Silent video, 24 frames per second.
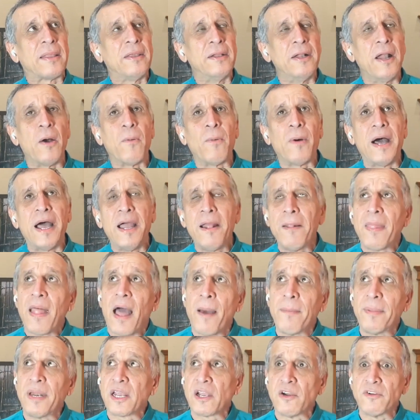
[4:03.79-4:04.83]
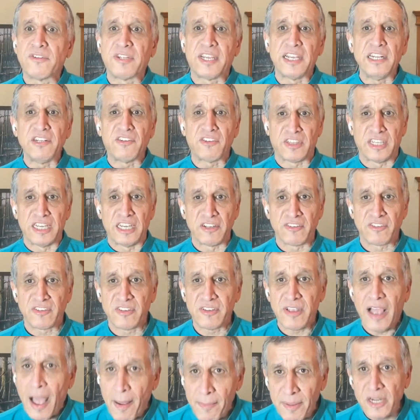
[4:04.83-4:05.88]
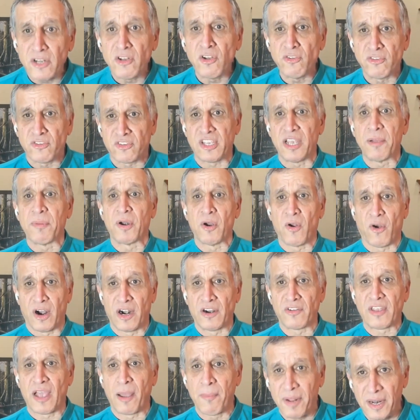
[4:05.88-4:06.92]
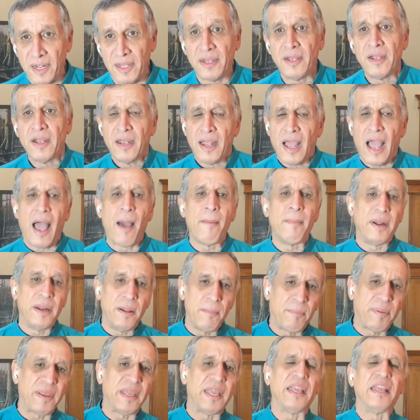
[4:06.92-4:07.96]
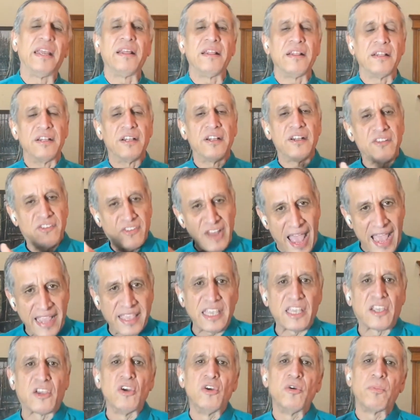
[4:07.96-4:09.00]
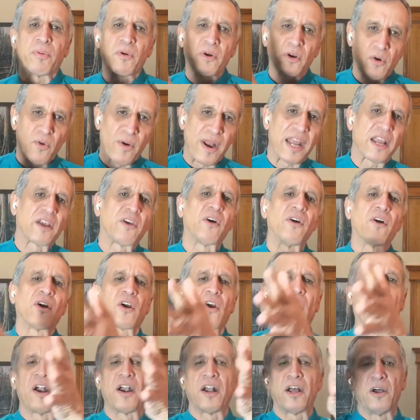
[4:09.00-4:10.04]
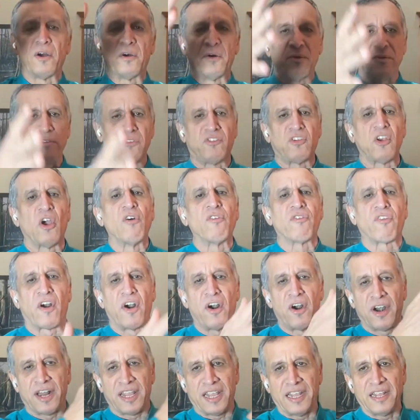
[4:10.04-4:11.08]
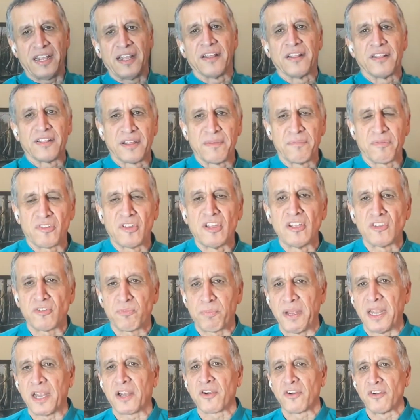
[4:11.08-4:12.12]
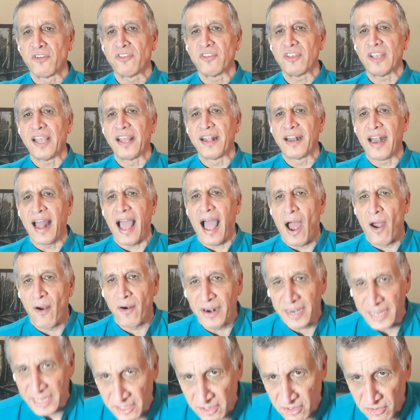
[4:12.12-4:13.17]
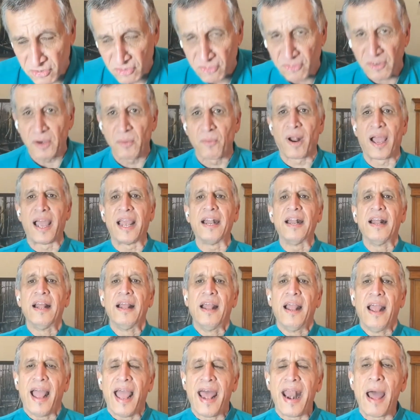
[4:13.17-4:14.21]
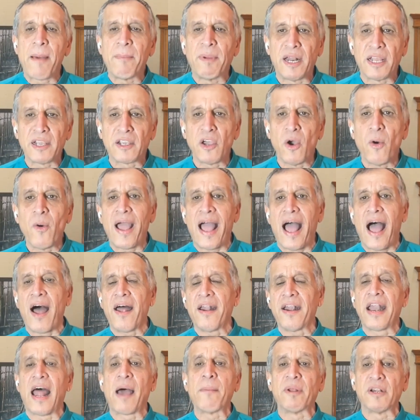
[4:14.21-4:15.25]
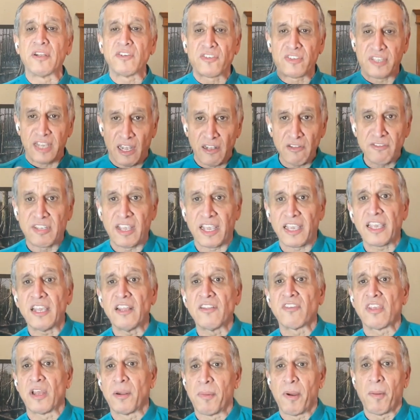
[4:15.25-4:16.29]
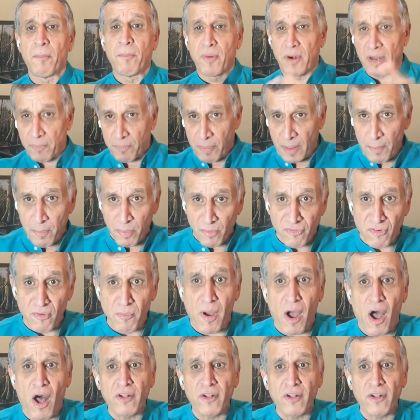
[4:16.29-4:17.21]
you know what? I'm going to go teach this. I'm going to do seminars. I'm going to be Jackie Cooper, Grant Cardone, Joe Verdi, the speakers in our industry, right? And I'm going to go out and I'm going to sell tickets. I'm going to bring people from